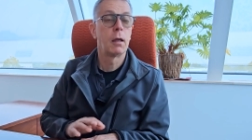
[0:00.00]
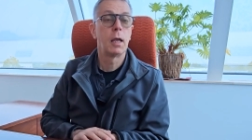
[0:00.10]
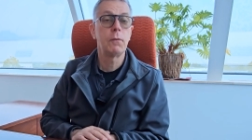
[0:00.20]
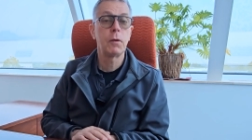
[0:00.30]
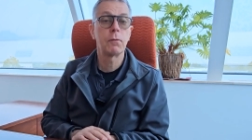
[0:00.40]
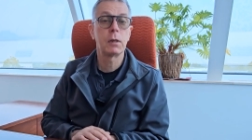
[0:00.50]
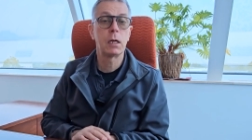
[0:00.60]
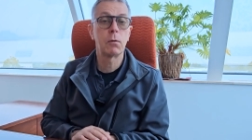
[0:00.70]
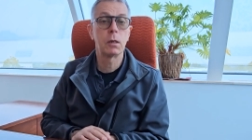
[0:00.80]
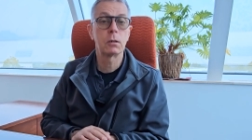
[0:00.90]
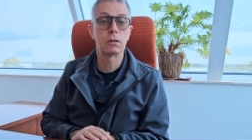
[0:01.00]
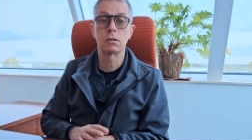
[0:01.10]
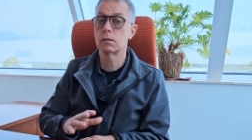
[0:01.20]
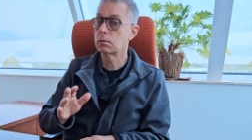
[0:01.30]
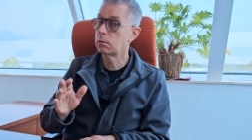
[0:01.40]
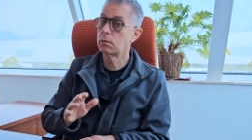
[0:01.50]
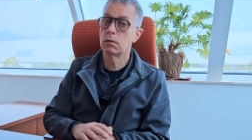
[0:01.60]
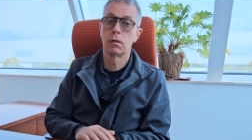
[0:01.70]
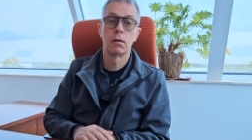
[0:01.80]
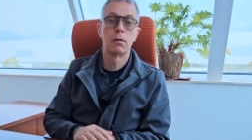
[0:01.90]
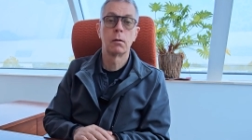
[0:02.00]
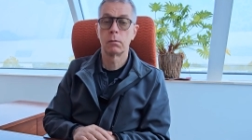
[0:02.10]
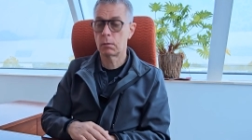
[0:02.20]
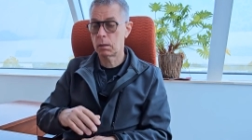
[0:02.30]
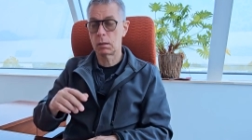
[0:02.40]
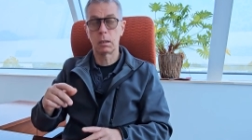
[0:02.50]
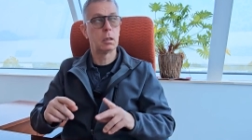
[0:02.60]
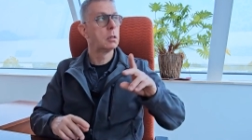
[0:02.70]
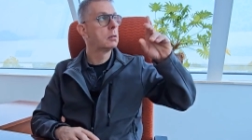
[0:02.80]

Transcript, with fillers: If you have any questions, in the